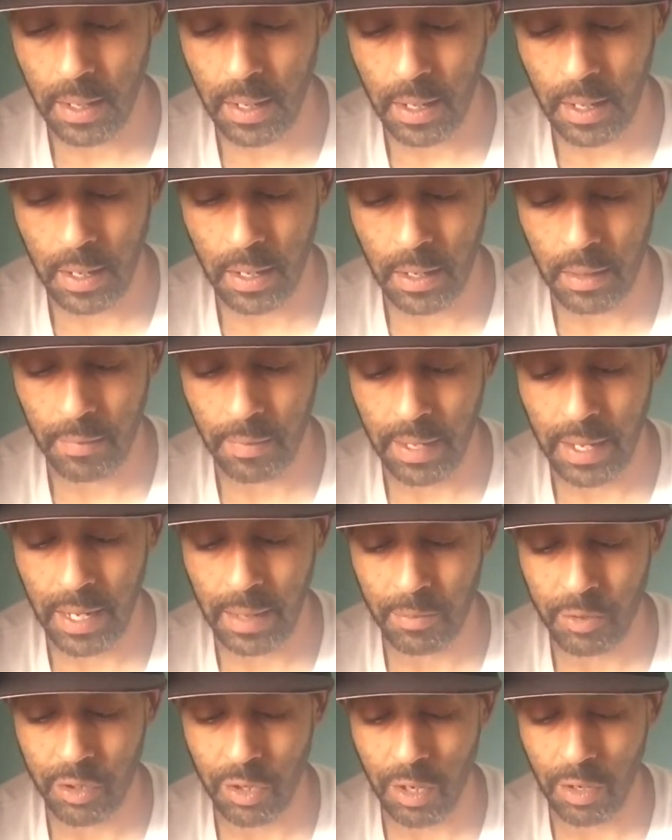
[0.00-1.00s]
And the
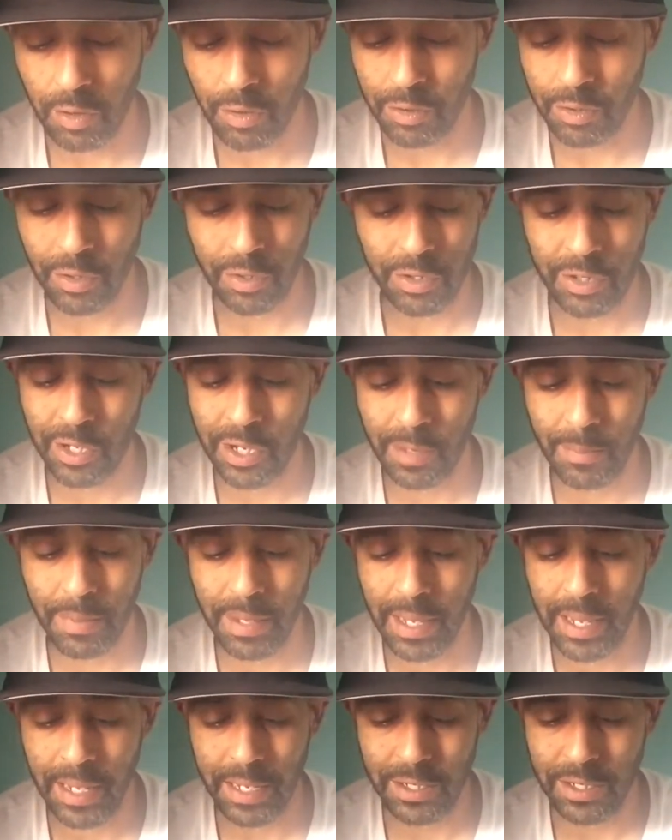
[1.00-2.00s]
AM charcoals, those are gonna
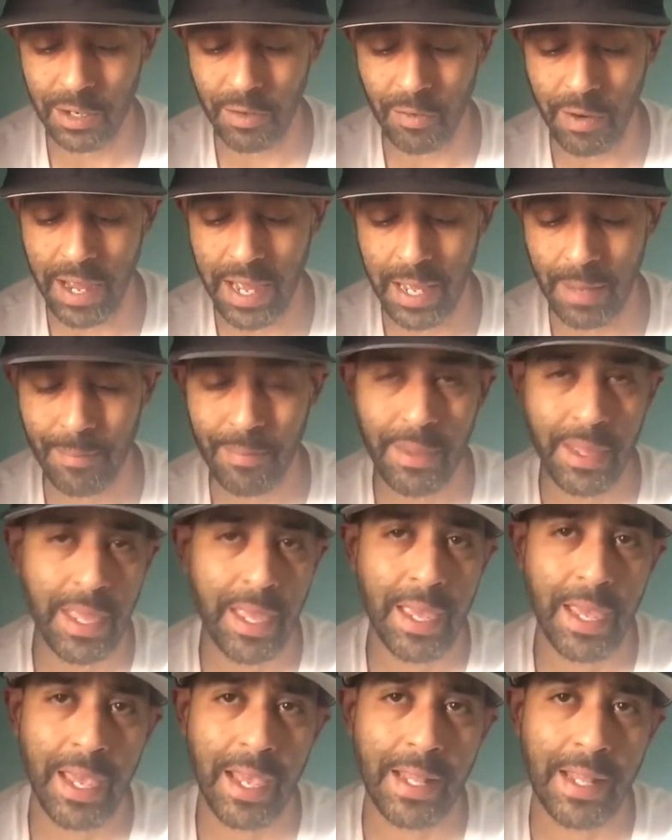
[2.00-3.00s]
be an easy grab.
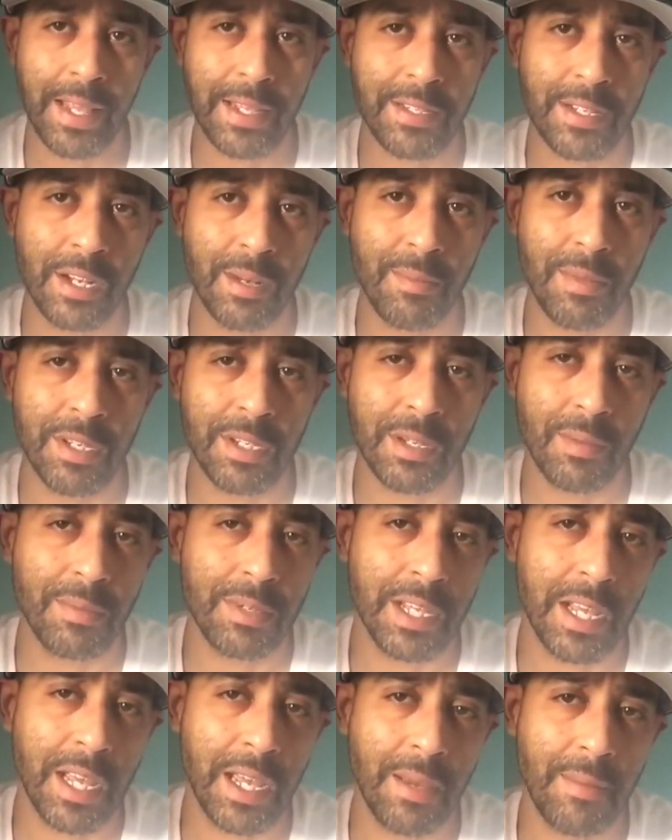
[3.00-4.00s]
And that's gonna be
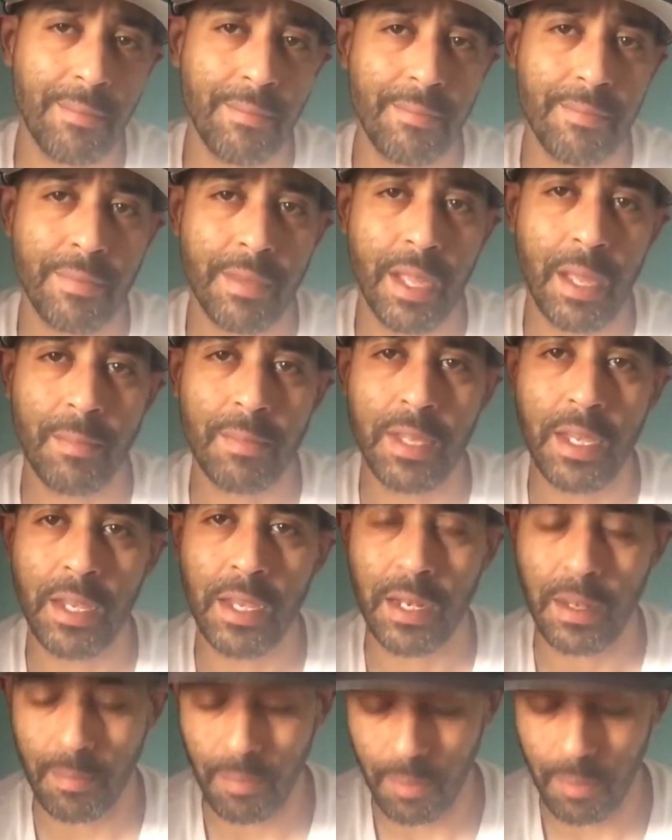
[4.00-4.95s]
sometime, I'm thinking in